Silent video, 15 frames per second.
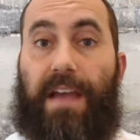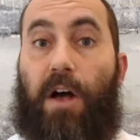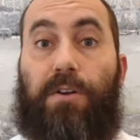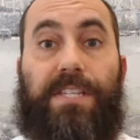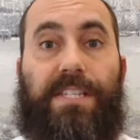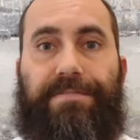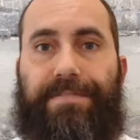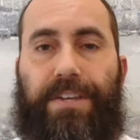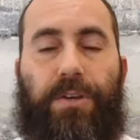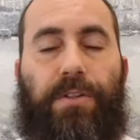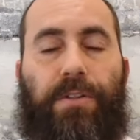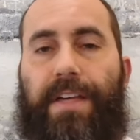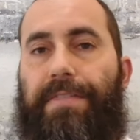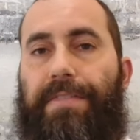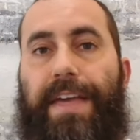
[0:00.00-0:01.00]
else feel
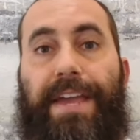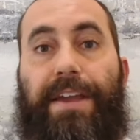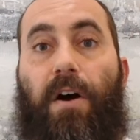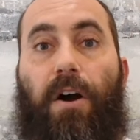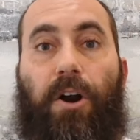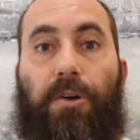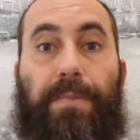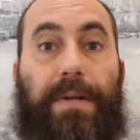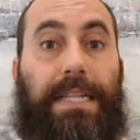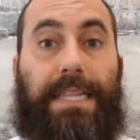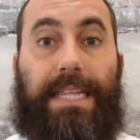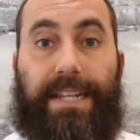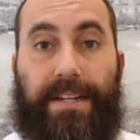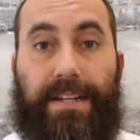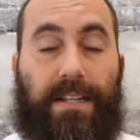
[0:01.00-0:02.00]
that they are
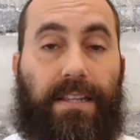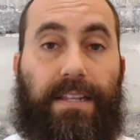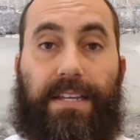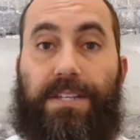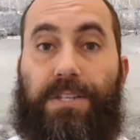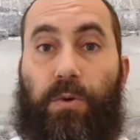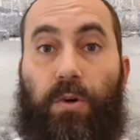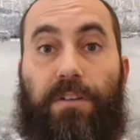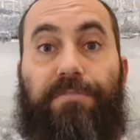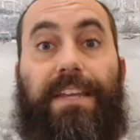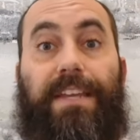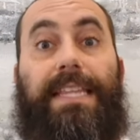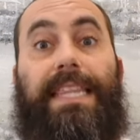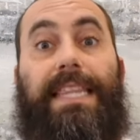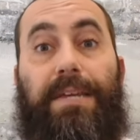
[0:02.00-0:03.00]
politically sort of
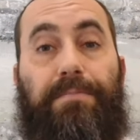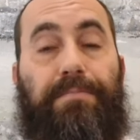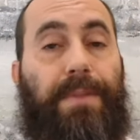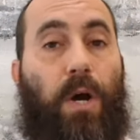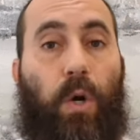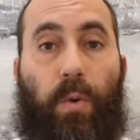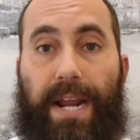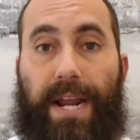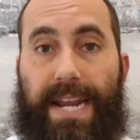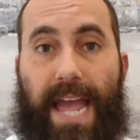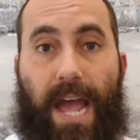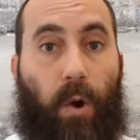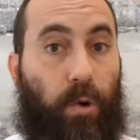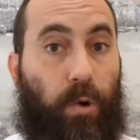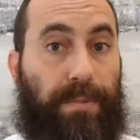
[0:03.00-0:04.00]
in limbo right
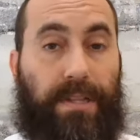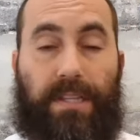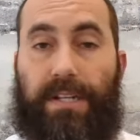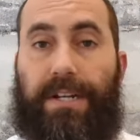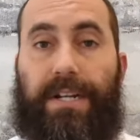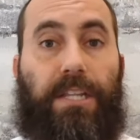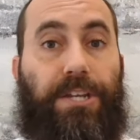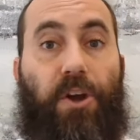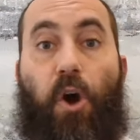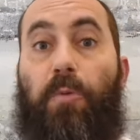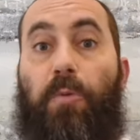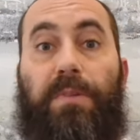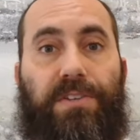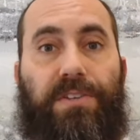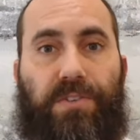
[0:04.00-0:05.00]
now or politically homeless,